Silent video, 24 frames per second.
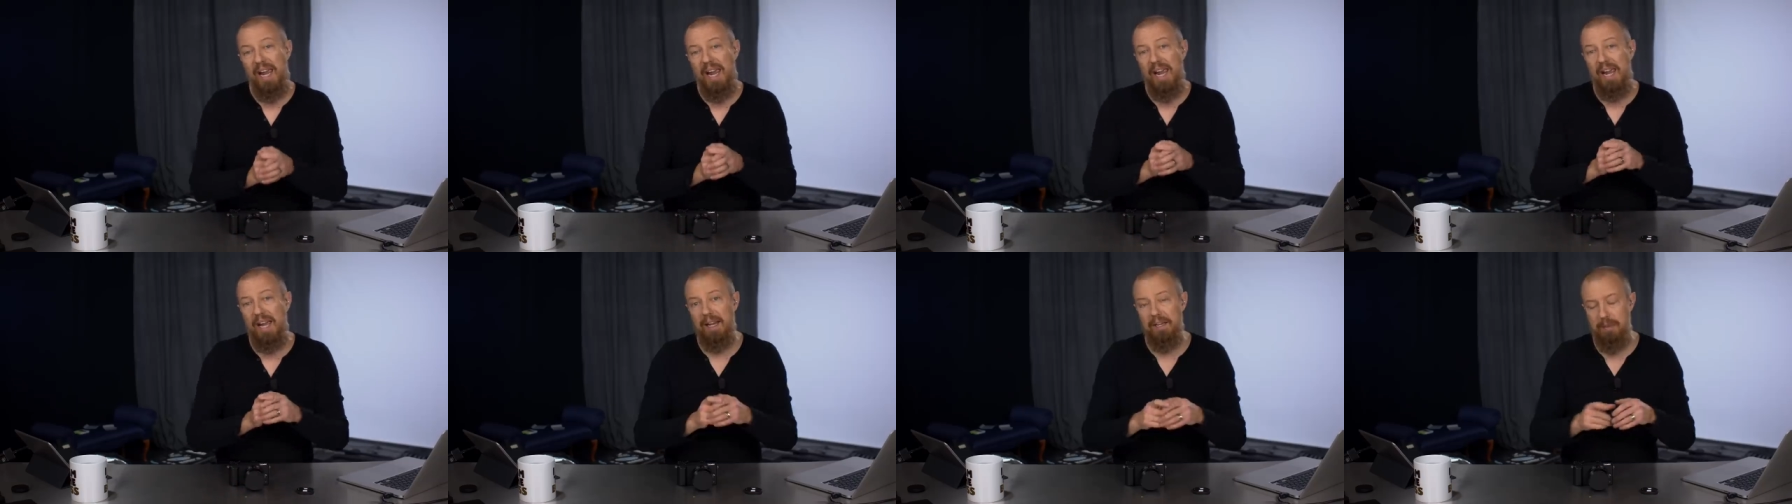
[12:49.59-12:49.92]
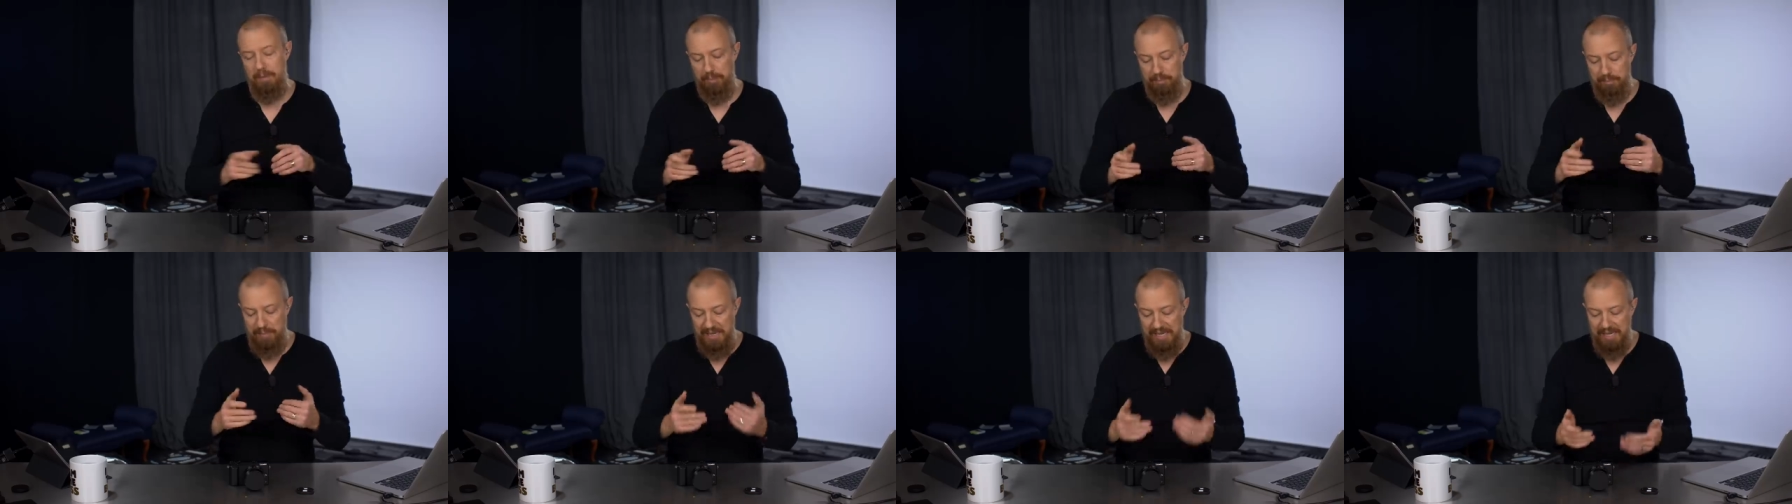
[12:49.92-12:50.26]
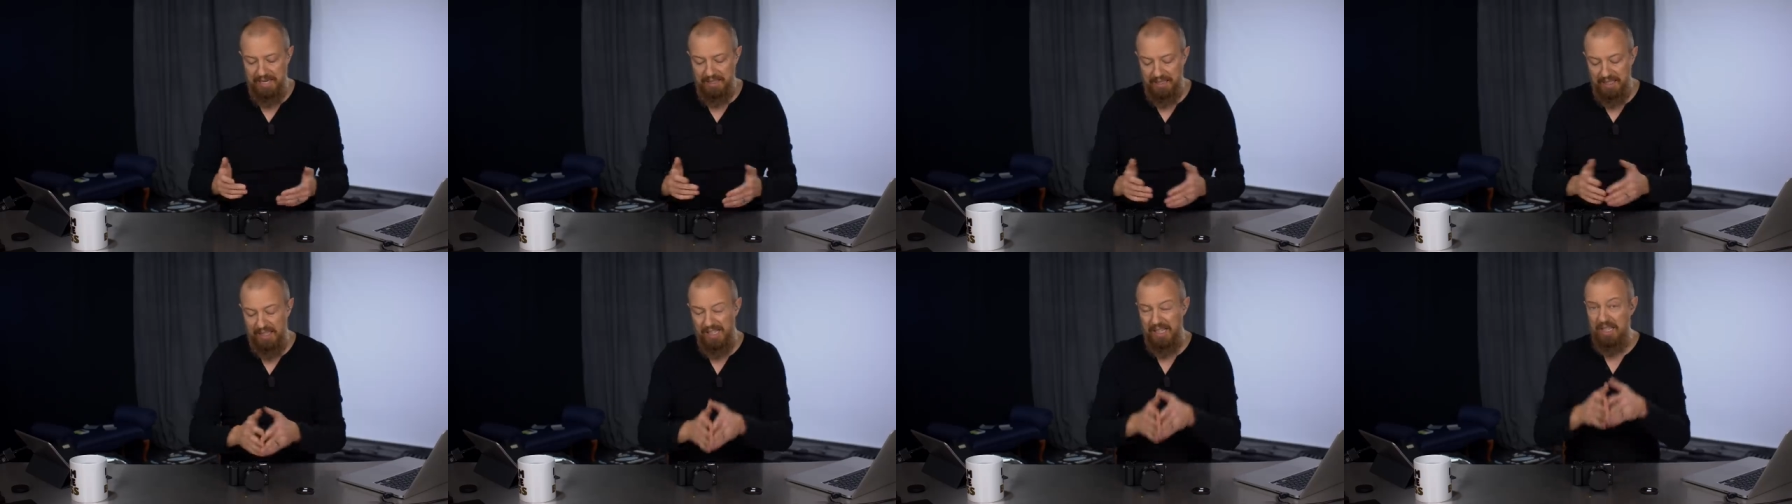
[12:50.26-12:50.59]
And
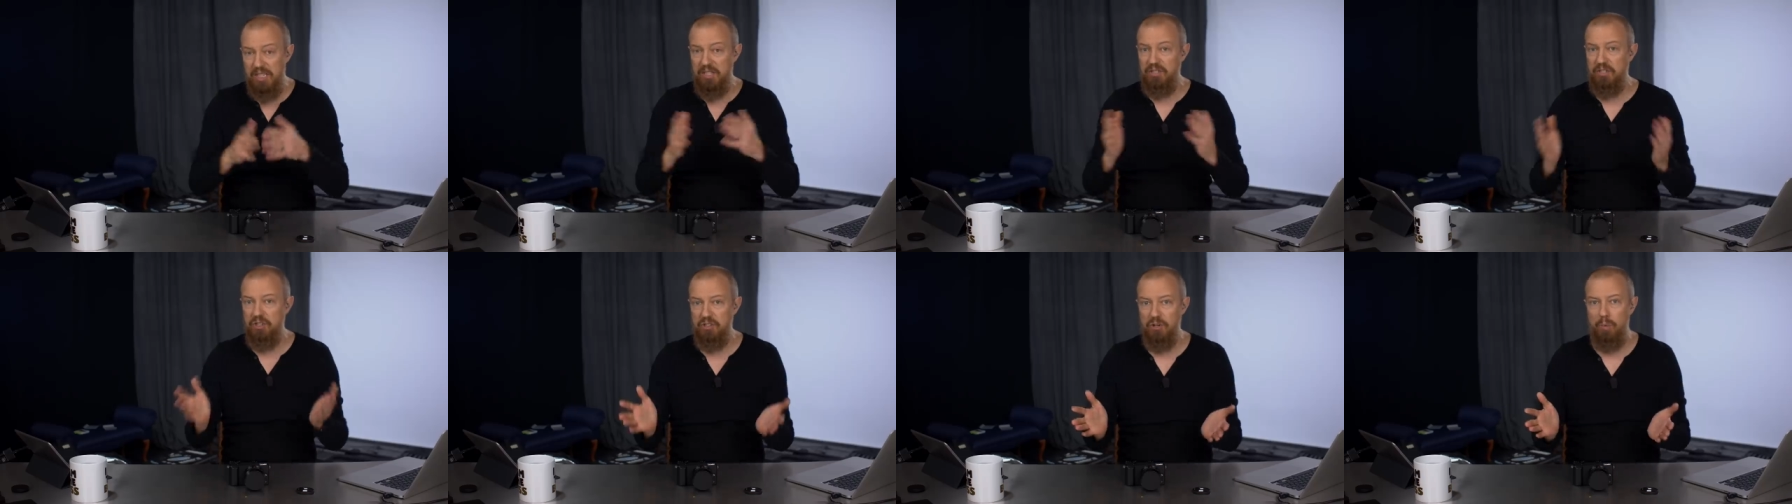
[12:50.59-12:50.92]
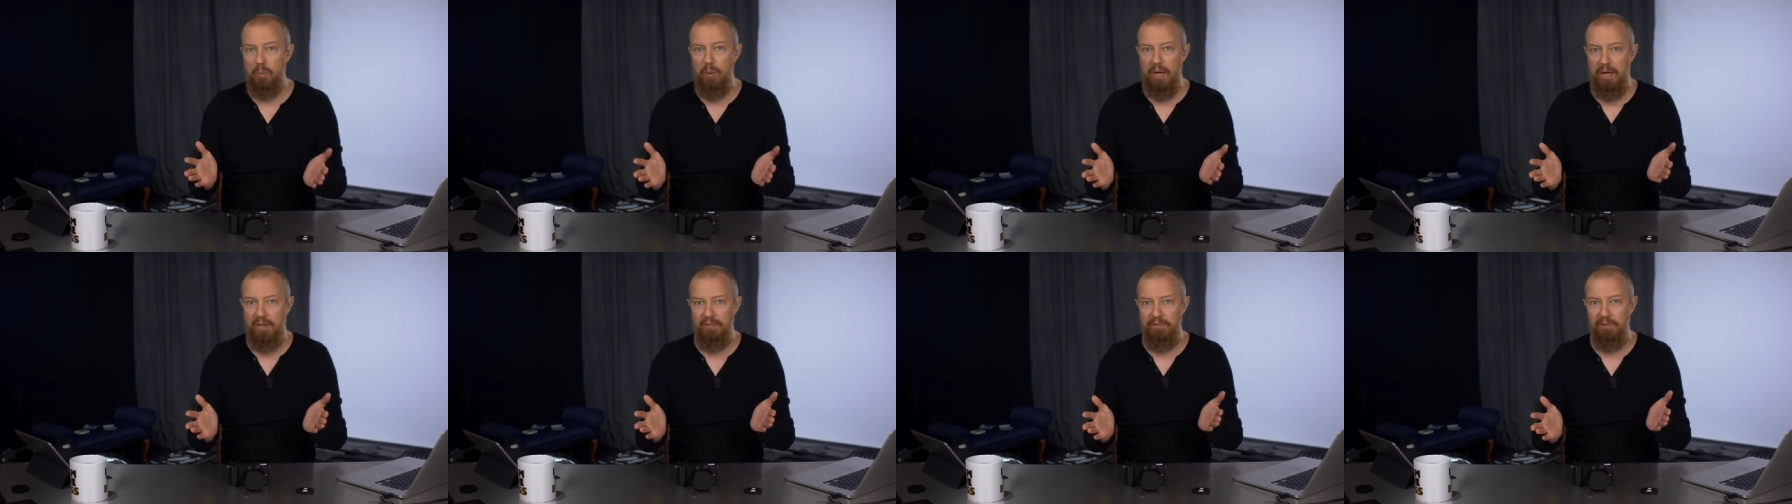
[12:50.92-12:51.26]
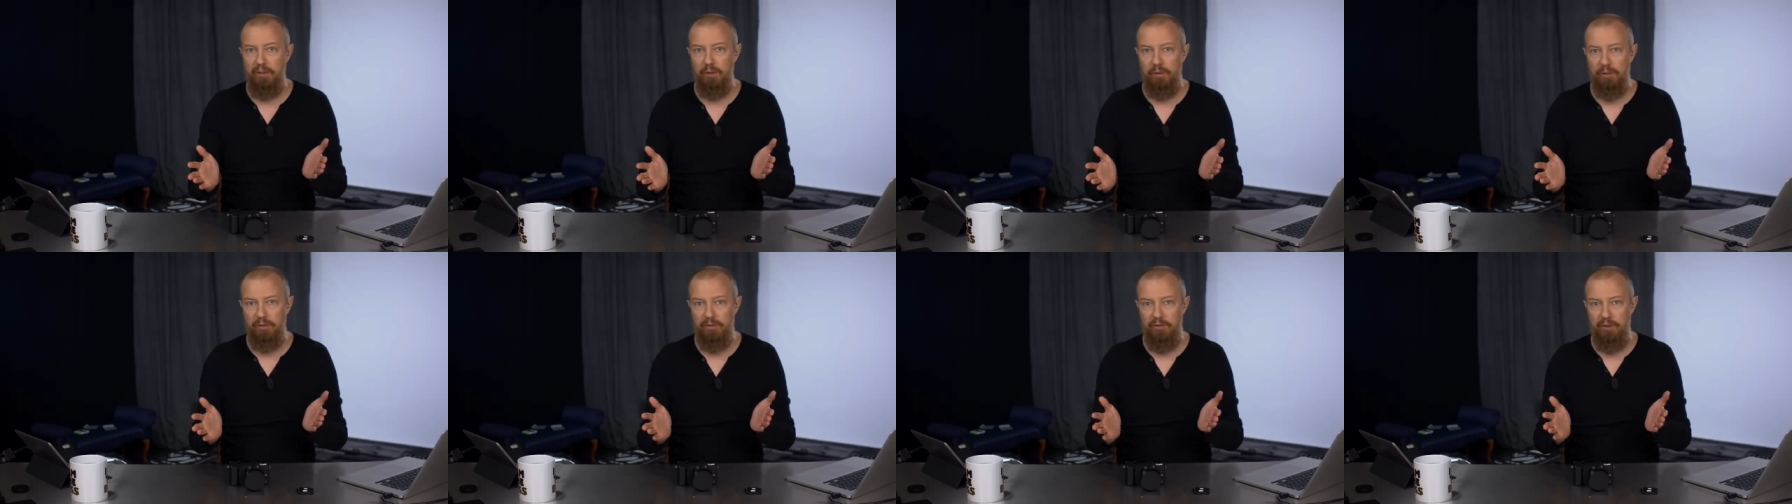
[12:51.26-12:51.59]
being that it is such a wide
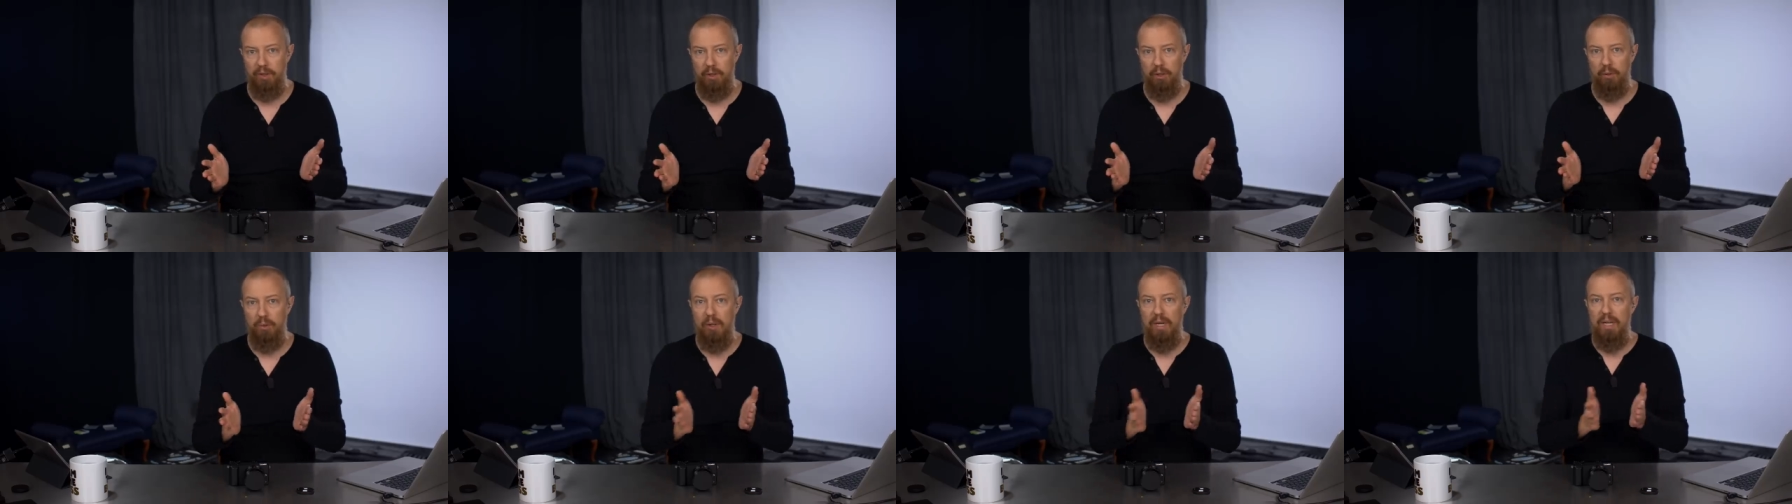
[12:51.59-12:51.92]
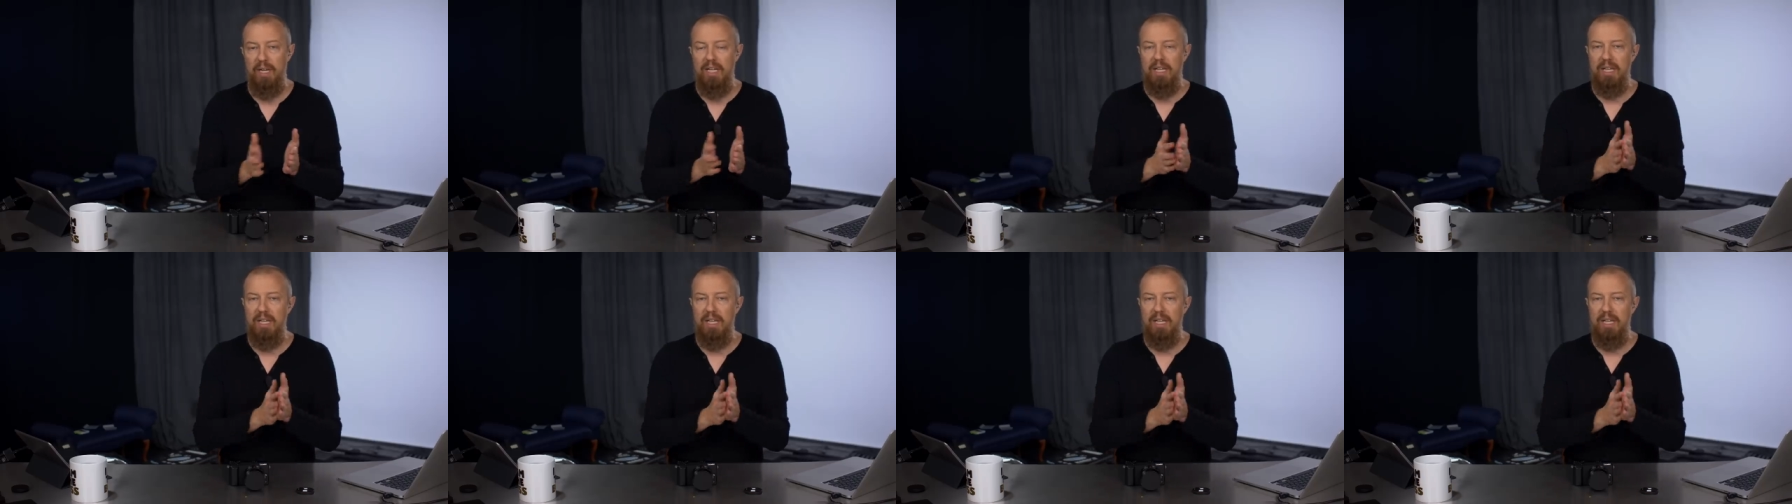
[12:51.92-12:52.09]
field of view,